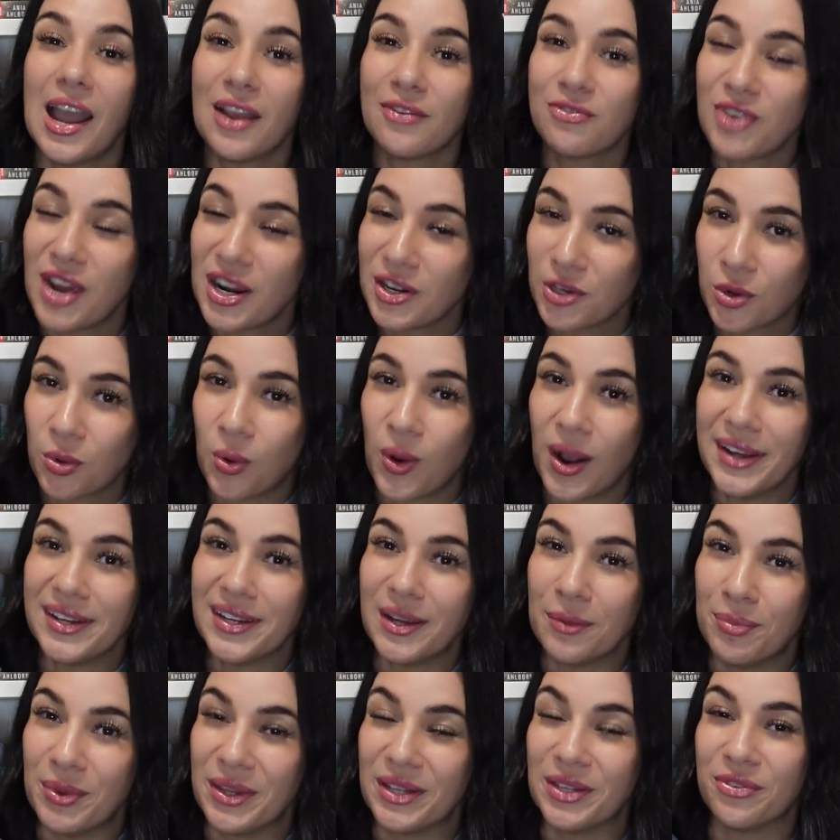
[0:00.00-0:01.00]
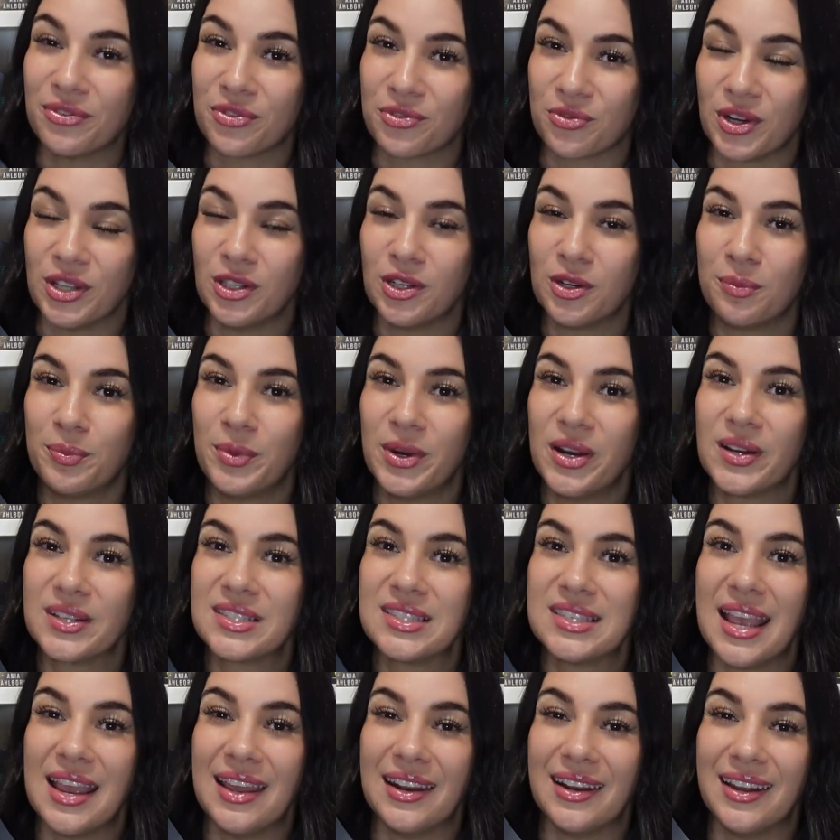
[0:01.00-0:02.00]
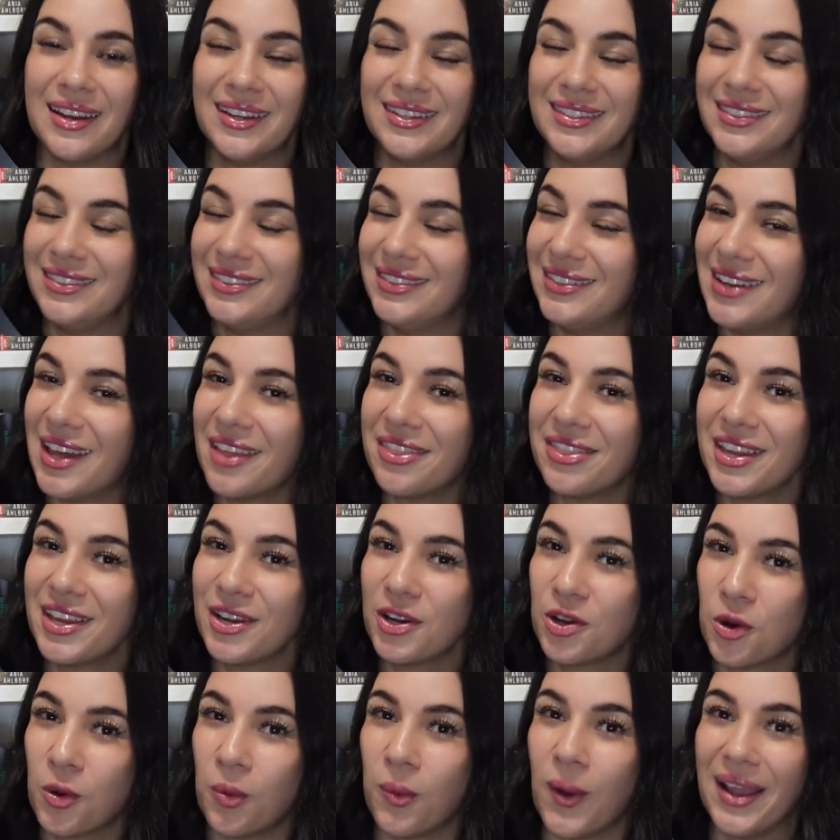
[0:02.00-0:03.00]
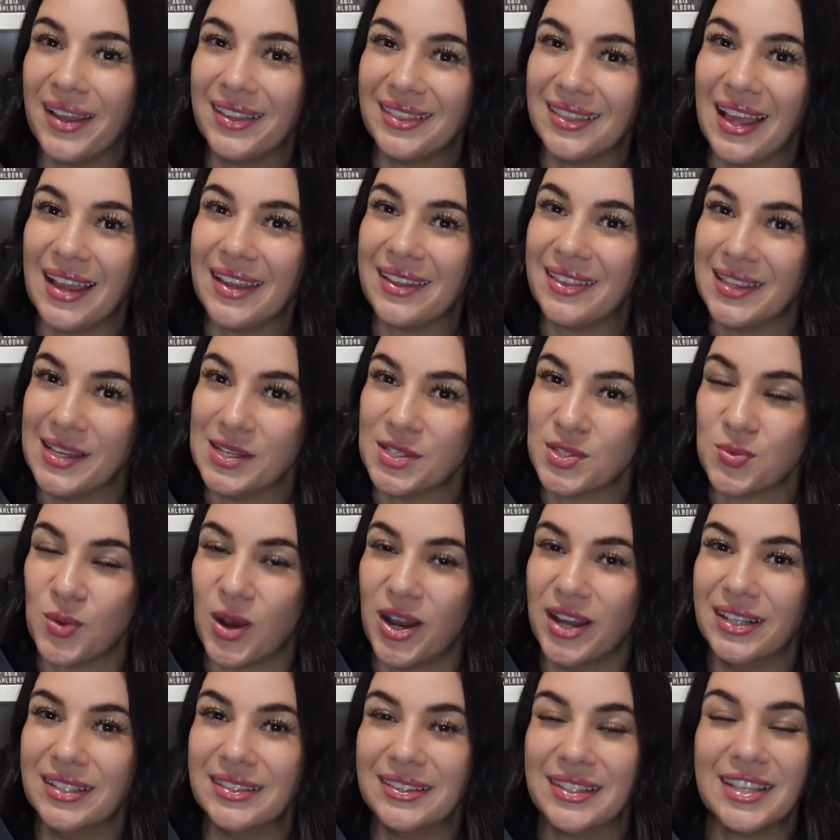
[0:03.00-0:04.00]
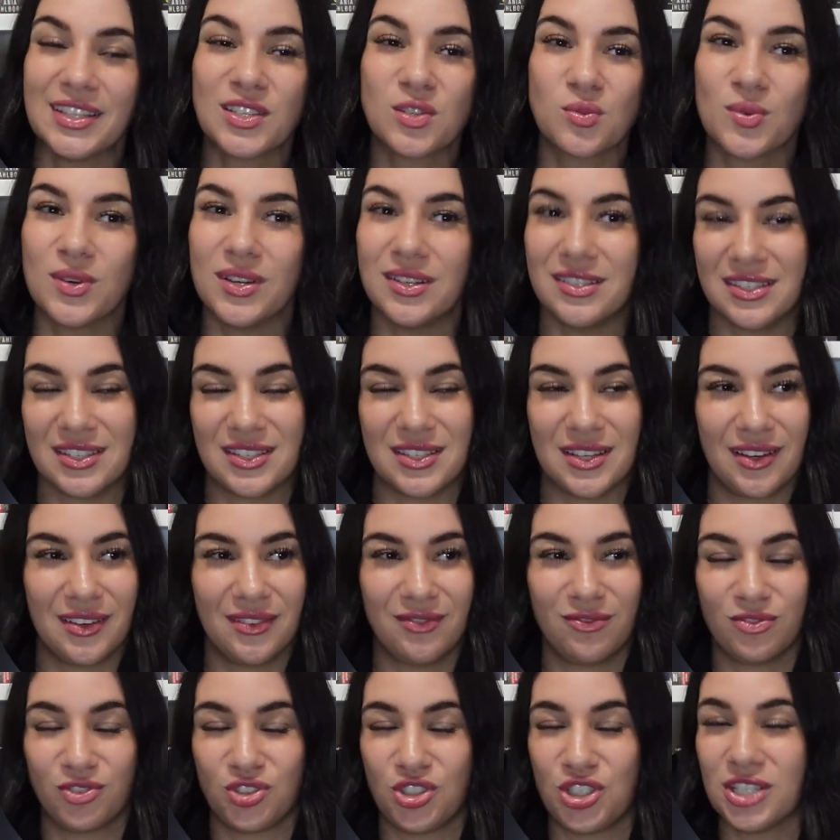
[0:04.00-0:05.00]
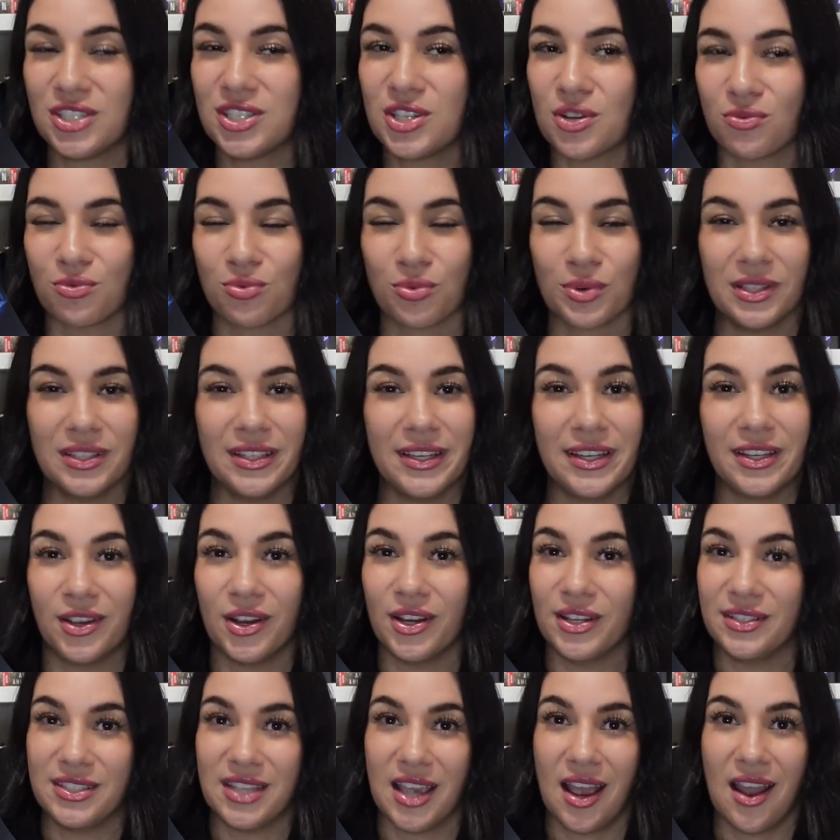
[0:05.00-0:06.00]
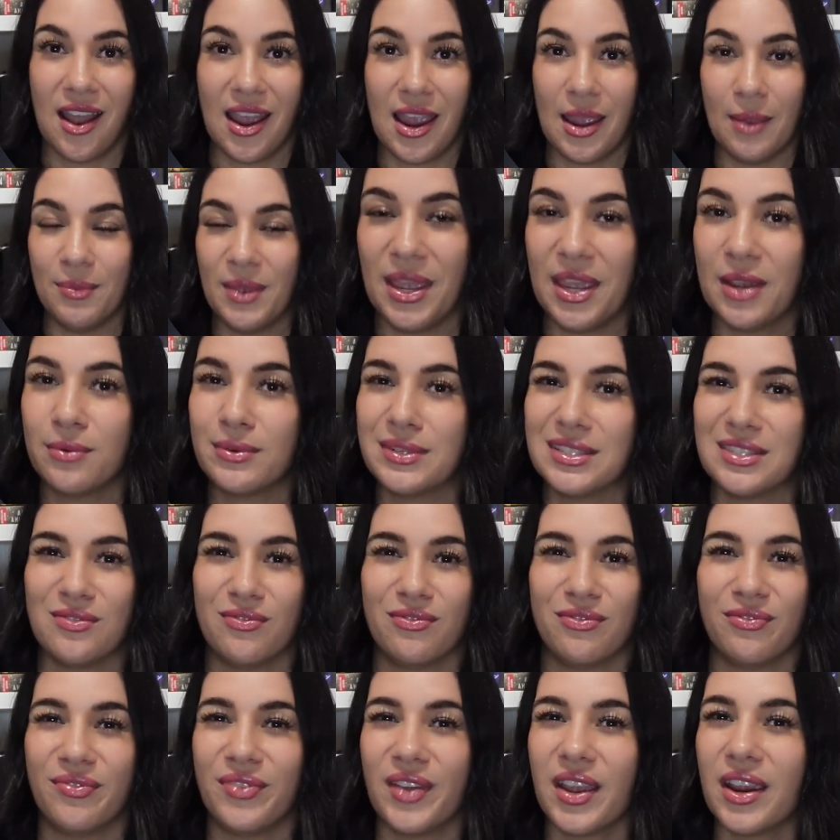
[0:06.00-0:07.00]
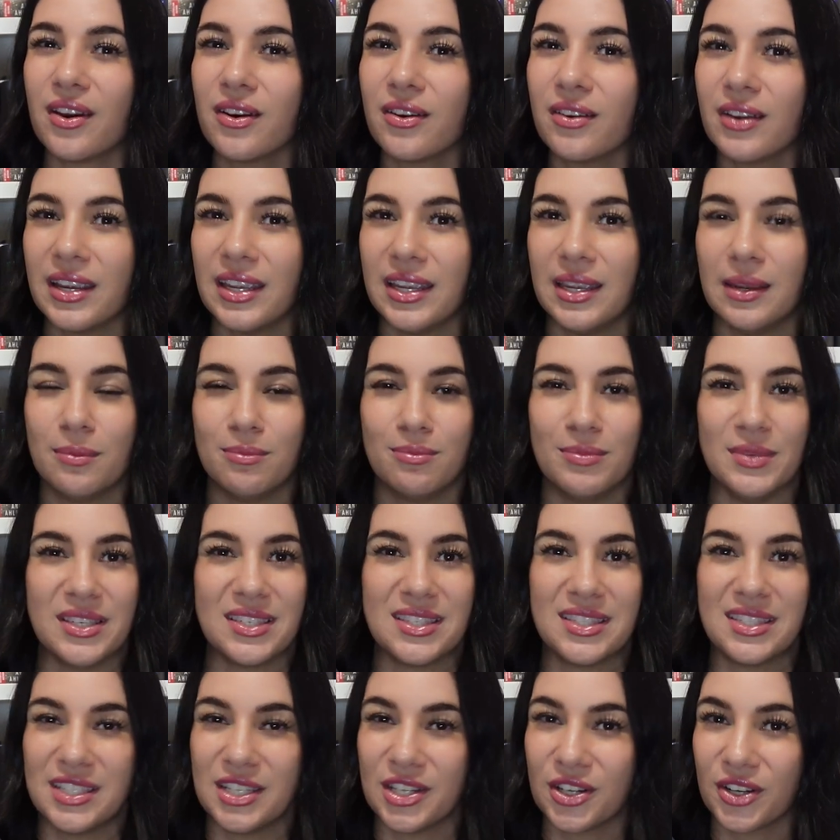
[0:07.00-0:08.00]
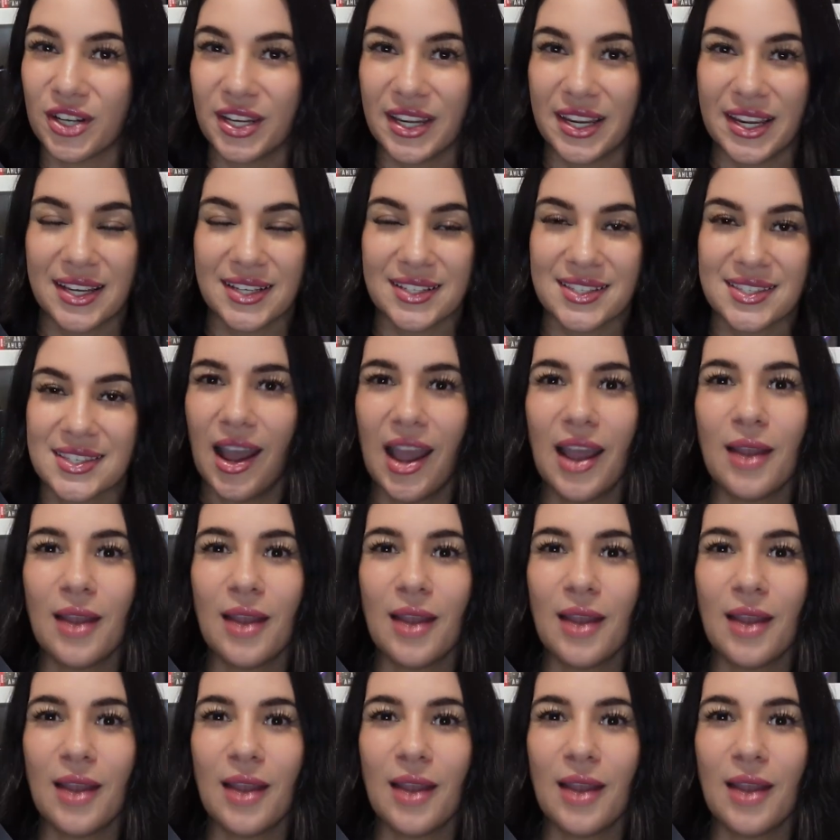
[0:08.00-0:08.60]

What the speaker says: I've read quite a bit of thriller books and nothing quite like this one. This was just a really good time. It was very mysterious.